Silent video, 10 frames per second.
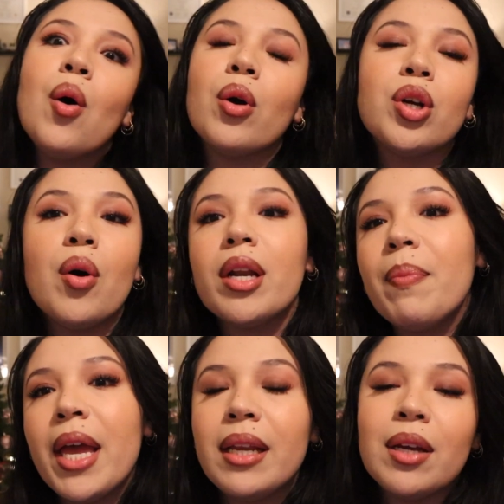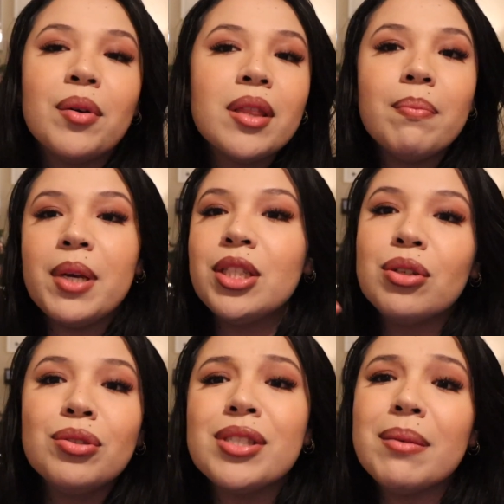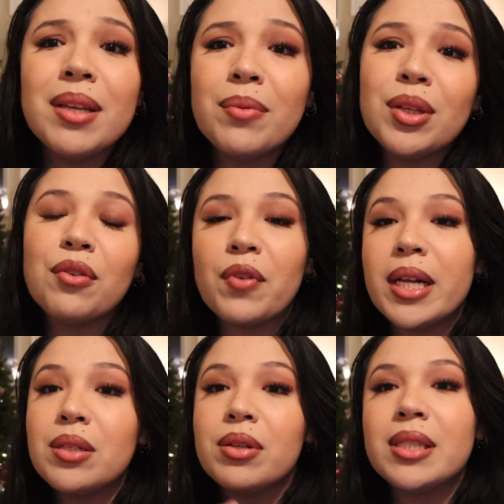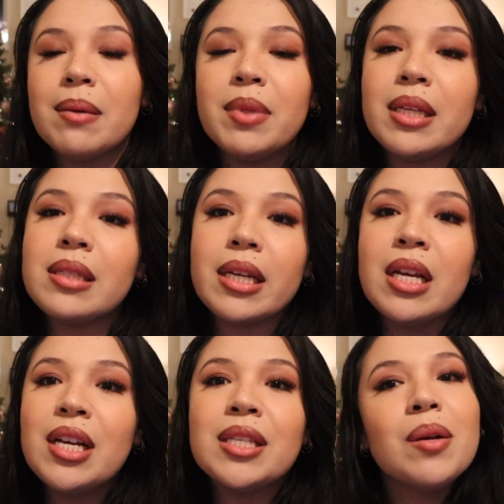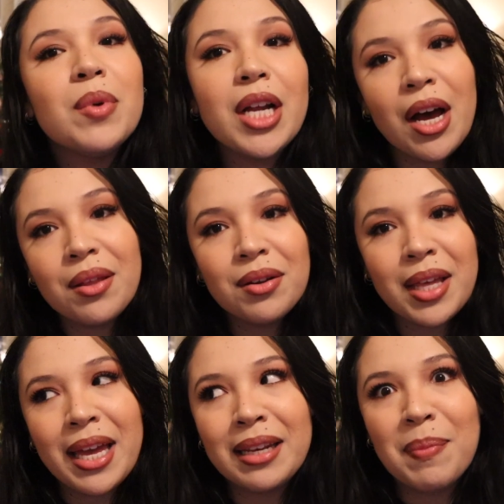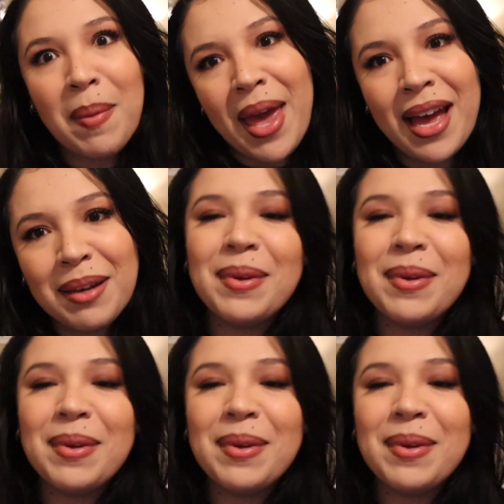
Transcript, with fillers: or go on a picnic go to the beach go do something with your friends or your siblings like someone other than my man